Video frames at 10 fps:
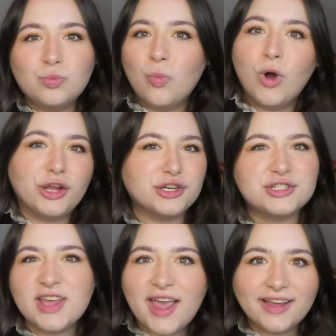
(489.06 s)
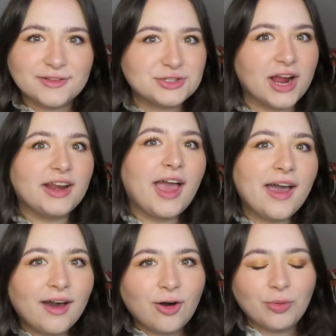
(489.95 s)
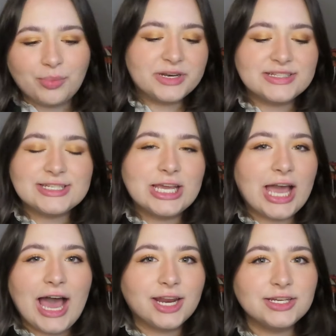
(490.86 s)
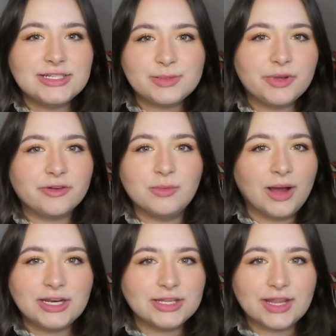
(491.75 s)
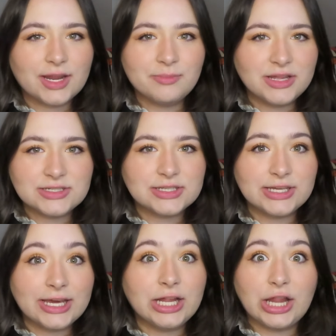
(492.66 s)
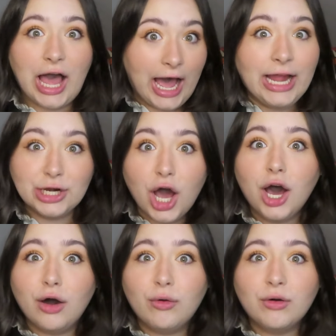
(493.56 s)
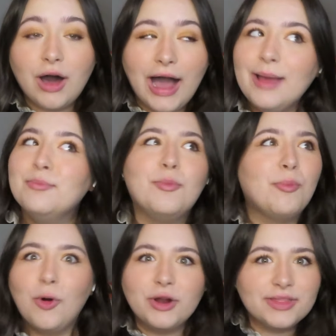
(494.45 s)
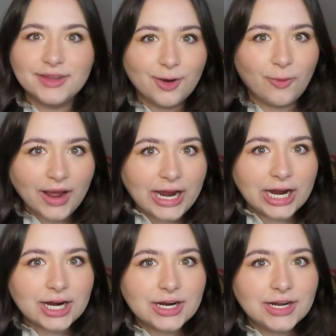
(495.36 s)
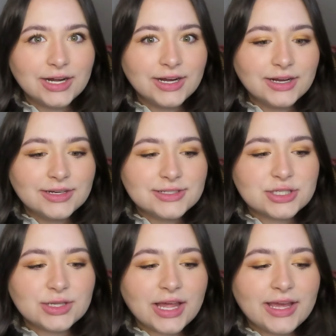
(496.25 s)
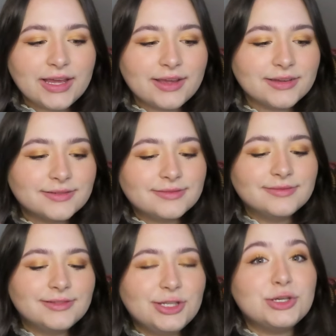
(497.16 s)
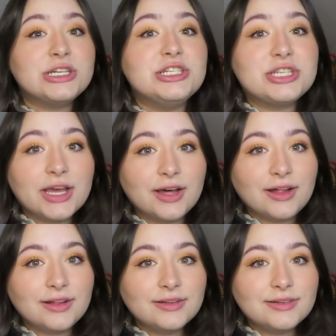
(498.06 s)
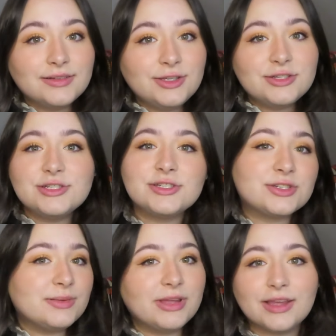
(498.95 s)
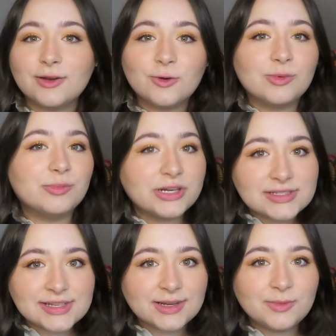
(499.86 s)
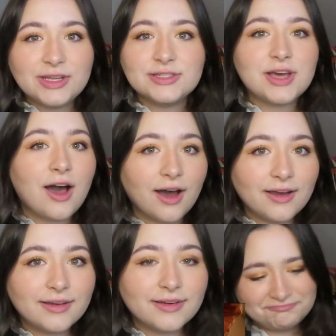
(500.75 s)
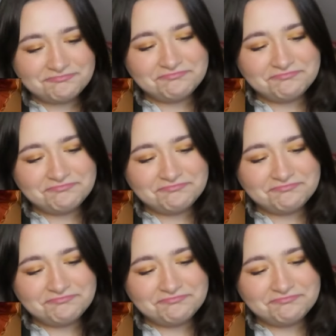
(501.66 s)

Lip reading: what you're saying and they're trying to help, but it's like, I don't need to be reminded that I'm mentally ill. I know. I'm more than aware. So like, you can chill. You can just treat me like a normal person and we can talk.